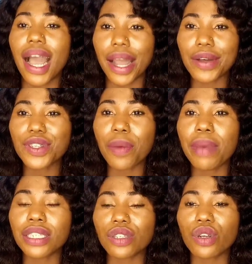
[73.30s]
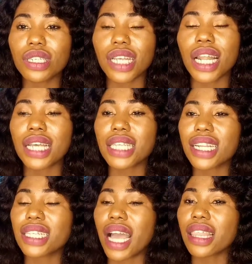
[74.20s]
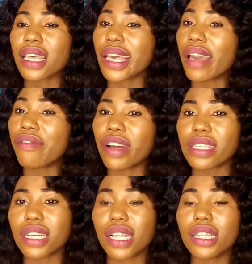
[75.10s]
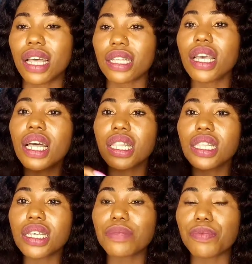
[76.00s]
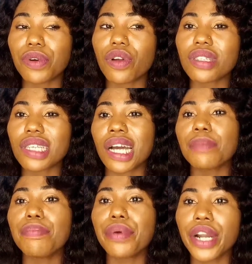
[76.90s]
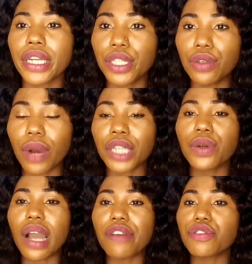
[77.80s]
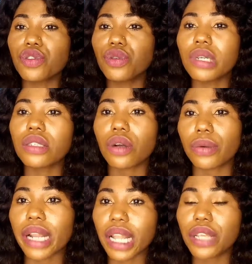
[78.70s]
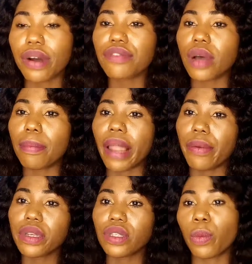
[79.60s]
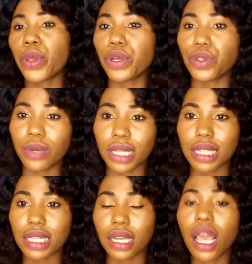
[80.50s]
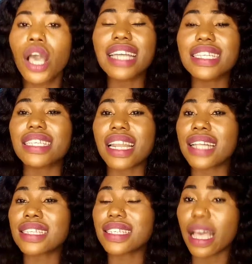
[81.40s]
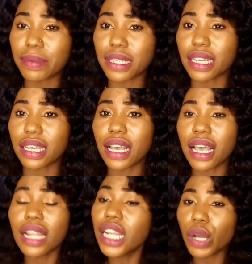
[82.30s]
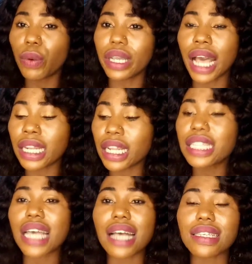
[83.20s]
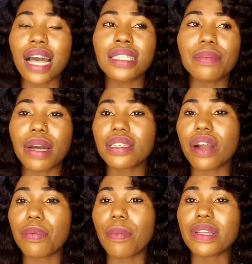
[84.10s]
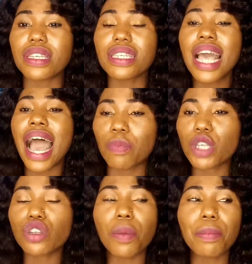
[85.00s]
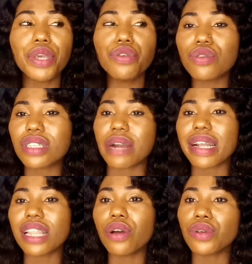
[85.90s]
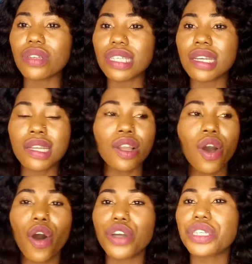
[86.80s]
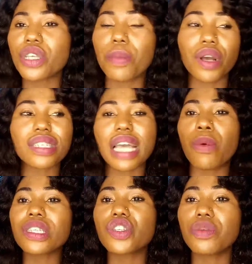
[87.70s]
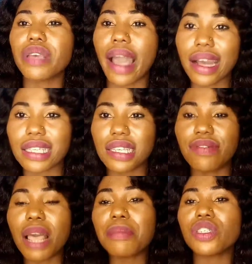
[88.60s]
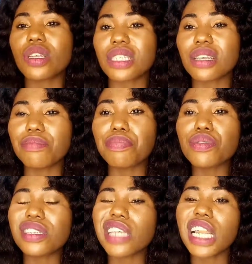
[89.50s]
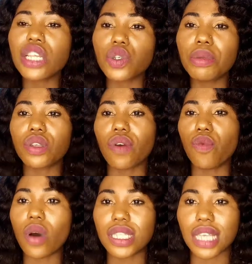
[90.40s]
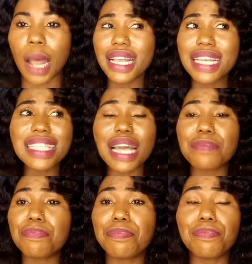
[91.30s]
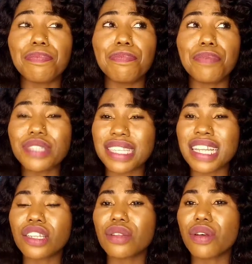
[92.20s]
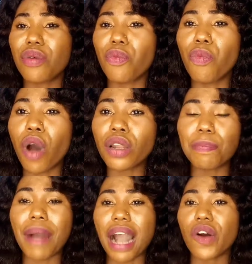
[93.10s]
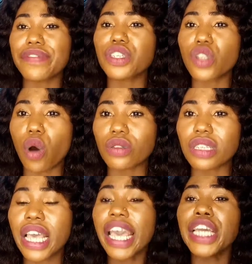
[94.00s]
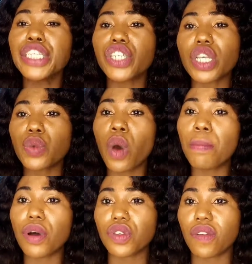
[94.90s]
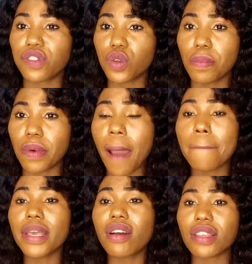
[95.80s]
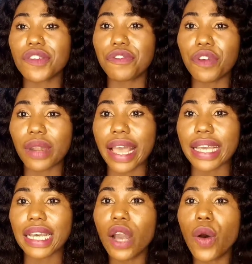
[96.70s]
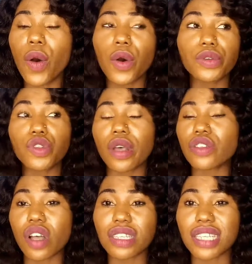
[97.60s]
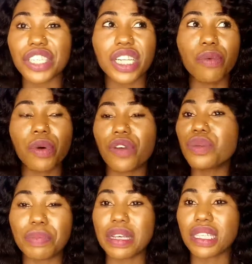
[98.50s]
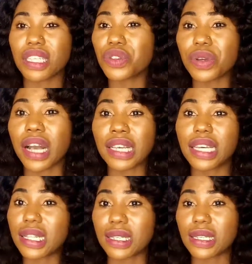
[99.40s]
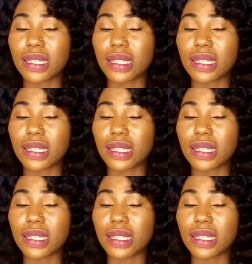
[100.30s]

I also mentioned it and I said it, I think emphatically, that this product can burn you and you have to do it correctly. You have to apply wisdom when you're doing this thing. It is an antiseptic liquid and it has antibacterial properties. It shouldn't be used directly on your skin, or you say, because I want it to be active, let me just put a little bit of water. It's like putting one pack of salt in just one pot of soup, because you feel like, salt is actually one of the cheapest things you can get